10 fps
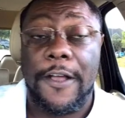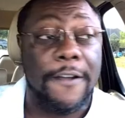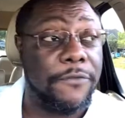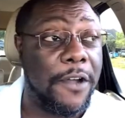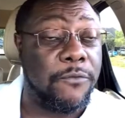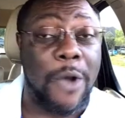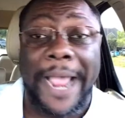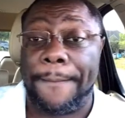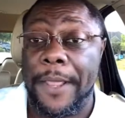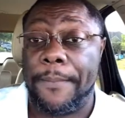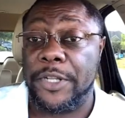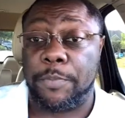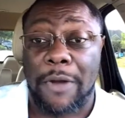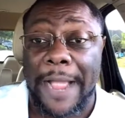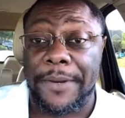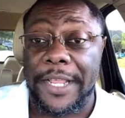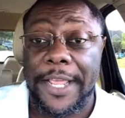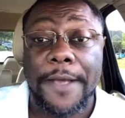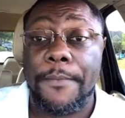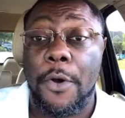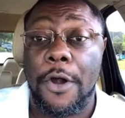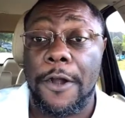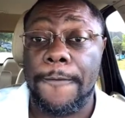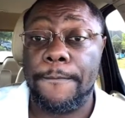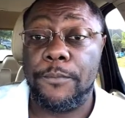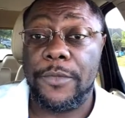of white people is probably Ilmore